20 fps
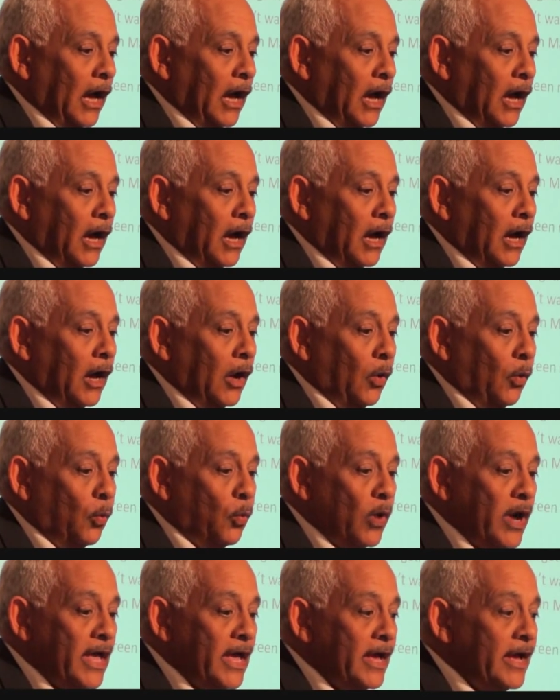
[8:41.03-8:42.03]
uh,
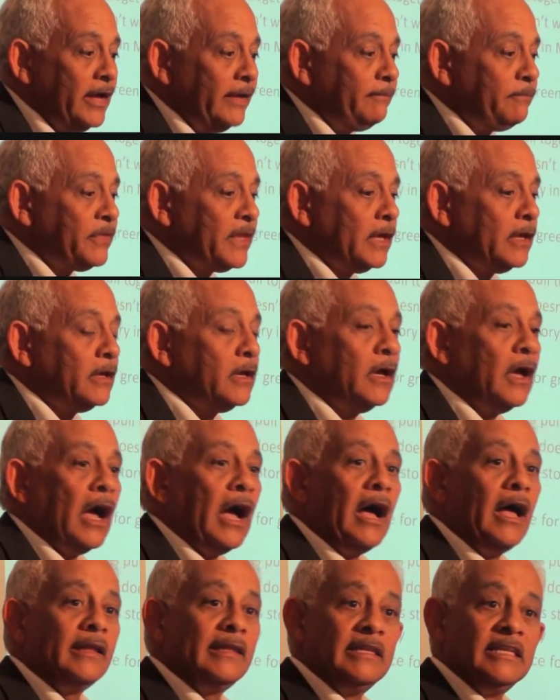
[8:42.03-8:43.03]
where
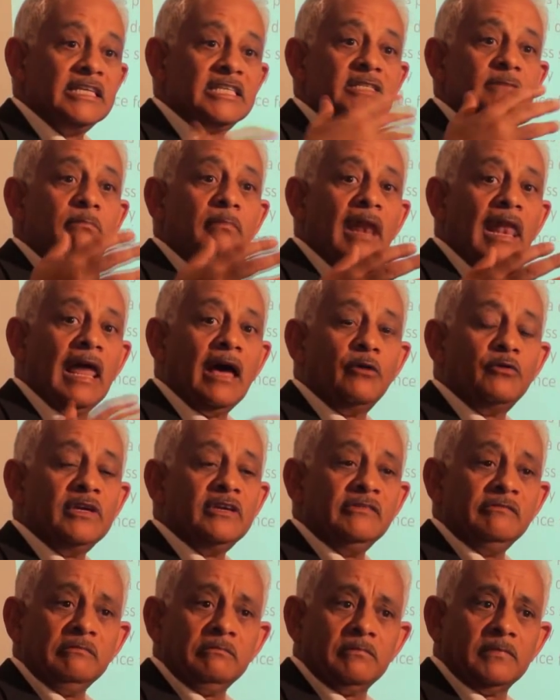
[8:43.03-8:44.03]
at least
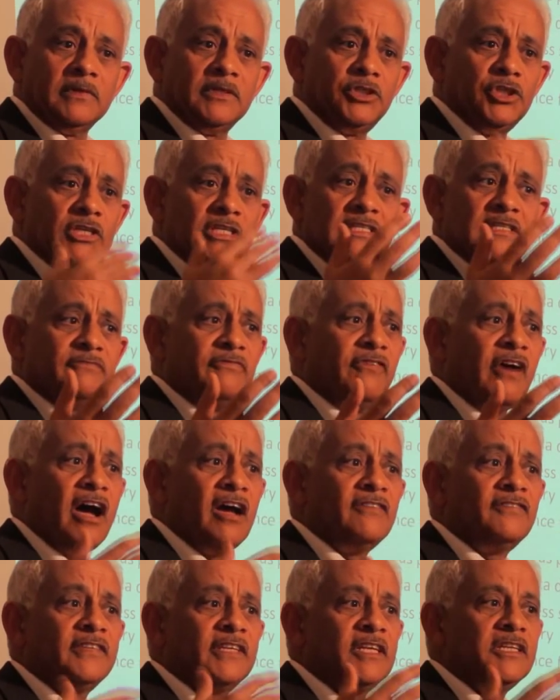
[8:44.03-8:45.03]
Malawi, just
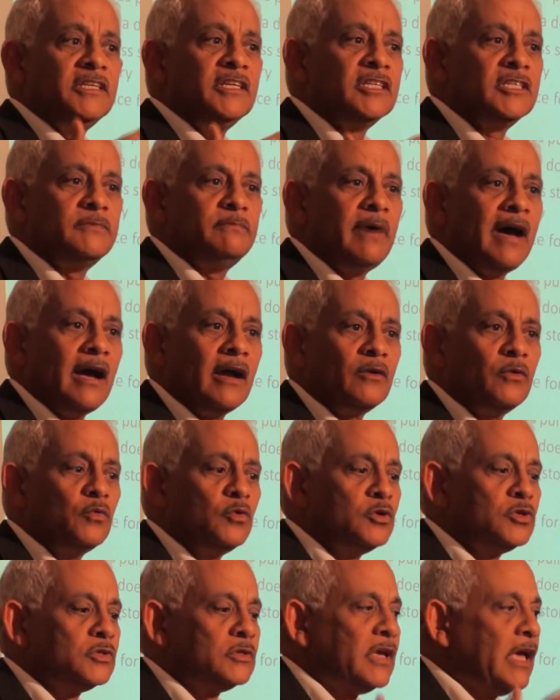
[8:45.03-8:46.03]
five, ten years
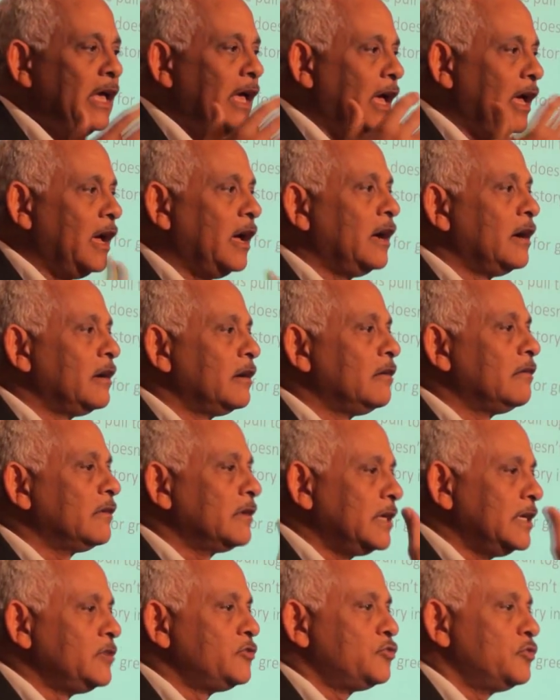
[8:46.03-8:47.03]
back, was a
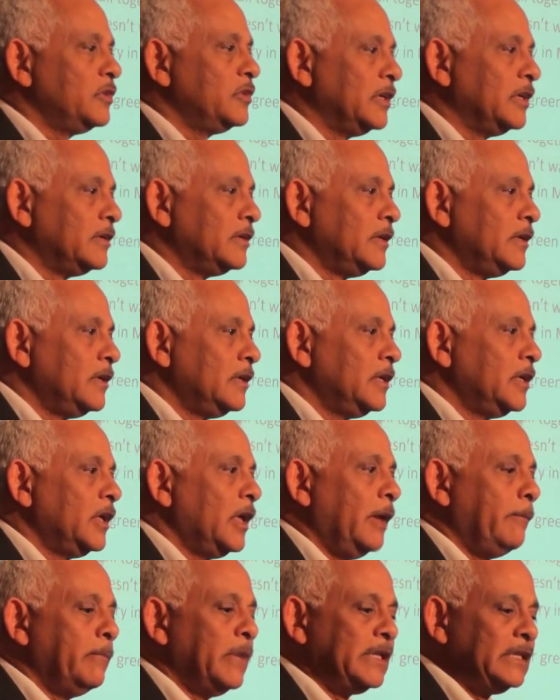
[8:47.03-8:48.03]
hunger country.
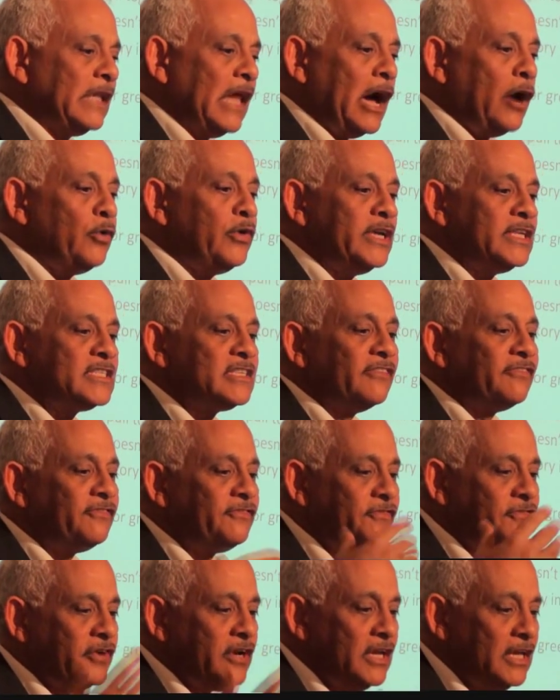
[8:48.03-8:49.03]
But now it's a
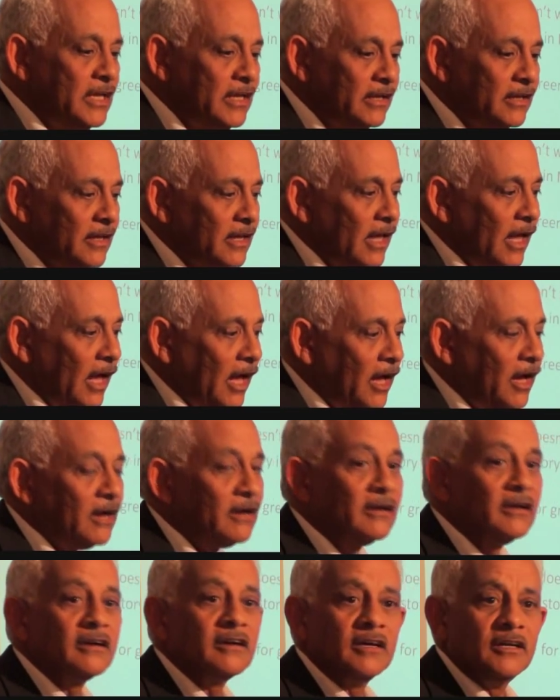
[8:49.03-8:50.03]
free
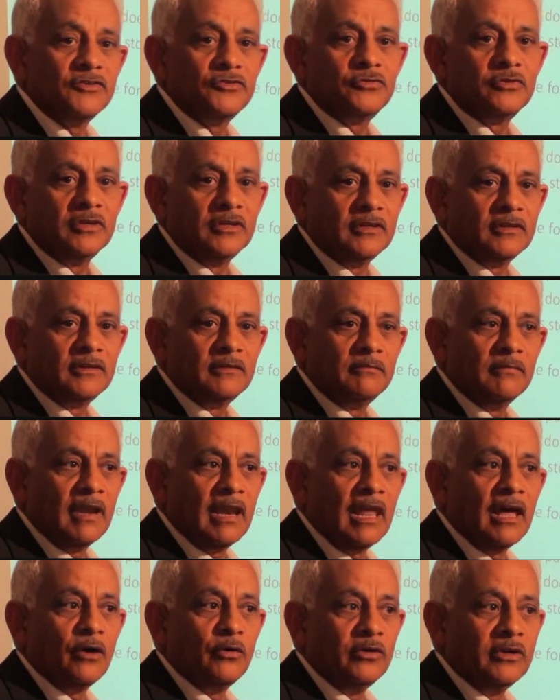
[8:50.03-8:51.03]
hunger country,
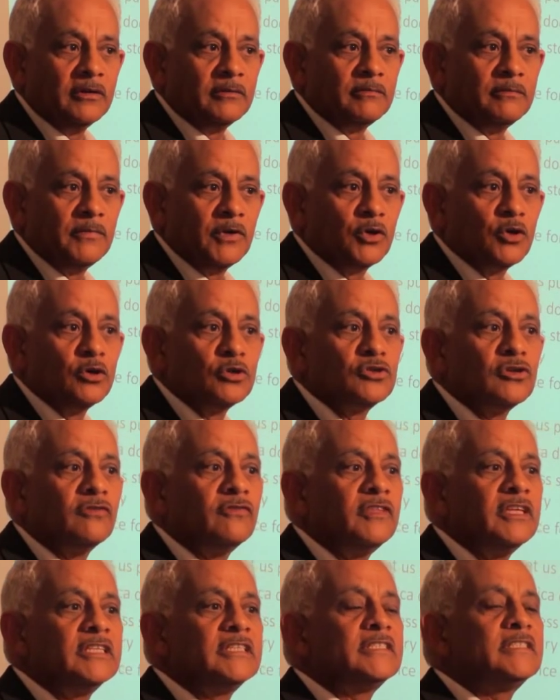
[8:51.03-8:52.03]
Malawi, because
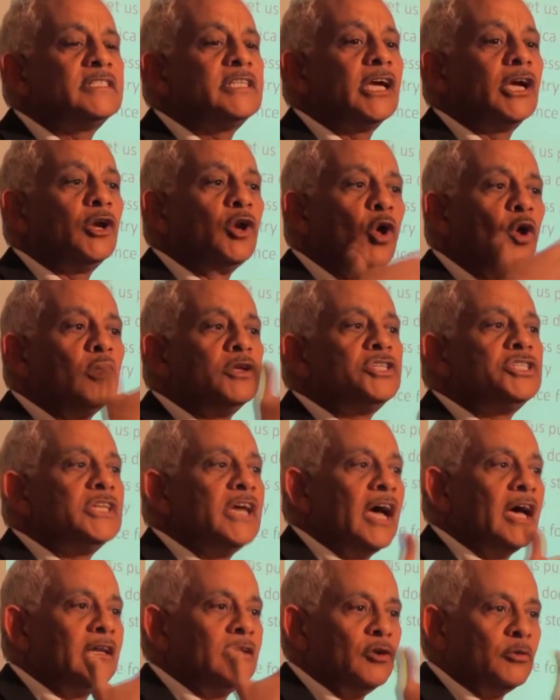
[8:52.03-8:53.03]
of this
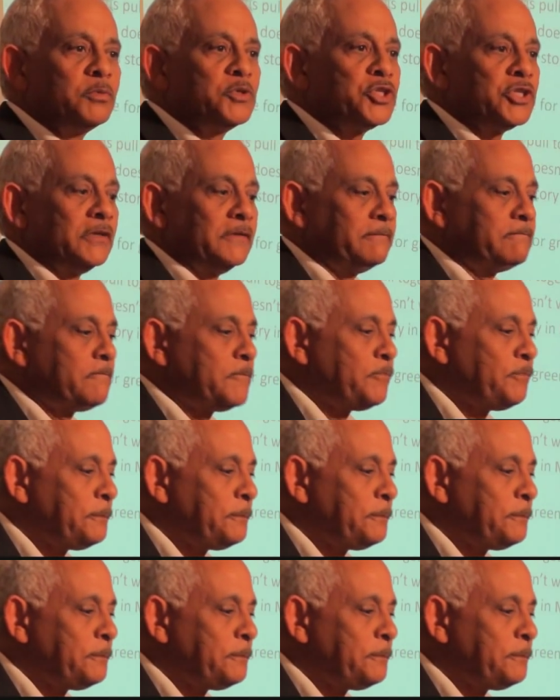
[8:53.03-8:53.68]
technology adoption.